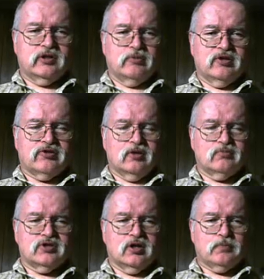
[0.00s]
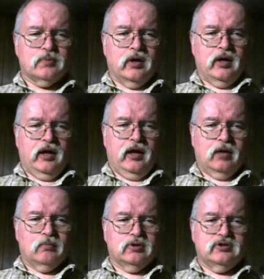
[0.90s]
give me a thumbs up.
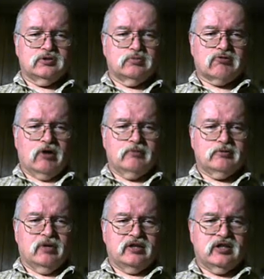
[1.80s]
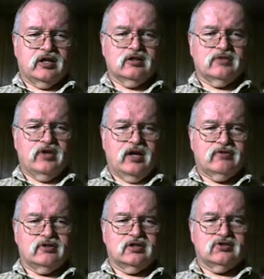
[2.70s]
And please subscribe to my channel if you
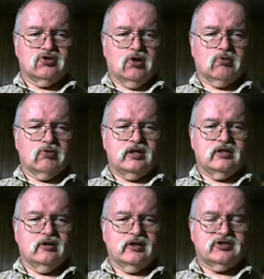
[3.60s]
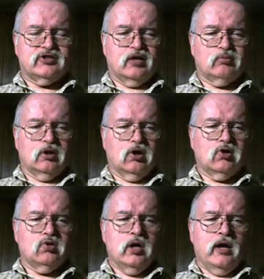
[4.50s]
haven't done so already. The link's down
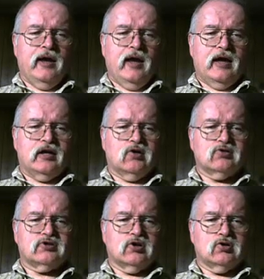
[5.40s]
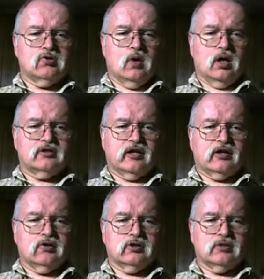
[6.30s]
below. And also, take
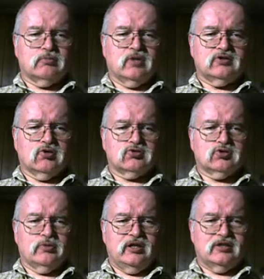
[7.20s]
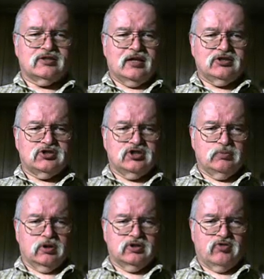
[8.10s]
a look at my social media sites, G+,
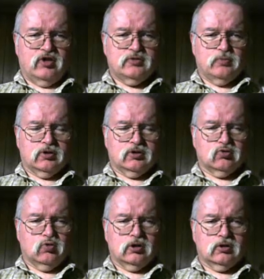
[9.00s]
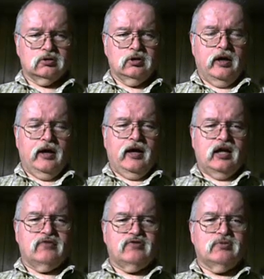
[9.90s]
Facebook, and Twitter.
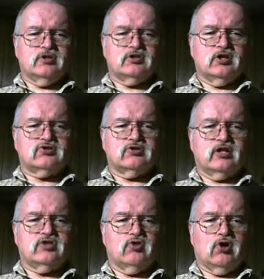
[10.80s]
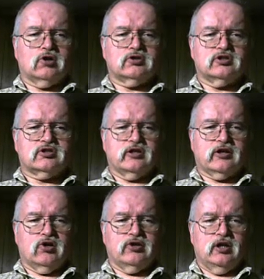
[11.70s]
And if you missed yesterday's vlog, just click
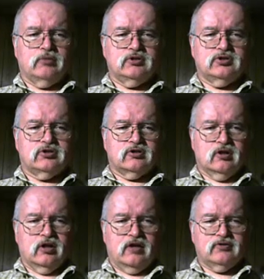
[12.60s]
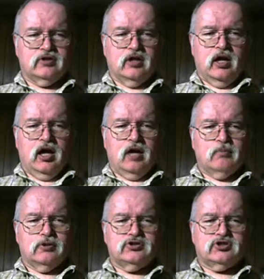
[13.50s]
on the image to the left. And
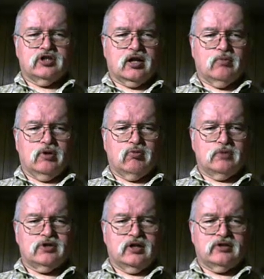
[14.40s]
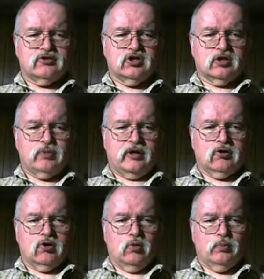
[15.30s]
please check out my website, the Chuck
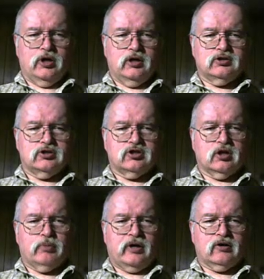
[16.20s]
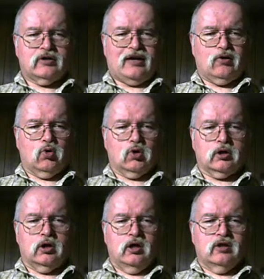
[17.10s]
Baker homepage at chuckbaker.org.
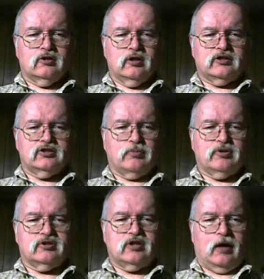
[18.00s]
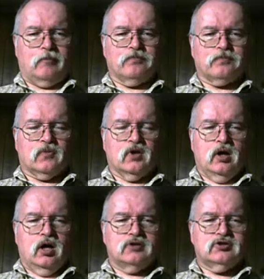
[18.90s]
The link's up at the top.
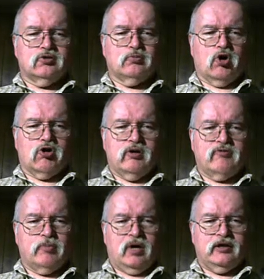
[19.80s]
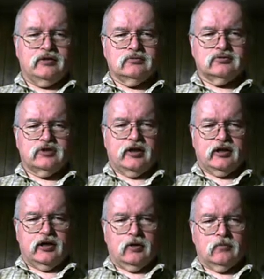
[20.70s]
Until tomorrow, everybody, take
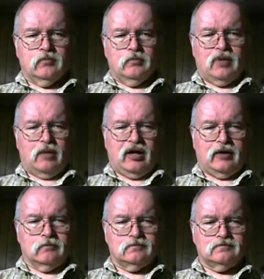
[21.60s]
care. Bye-bye.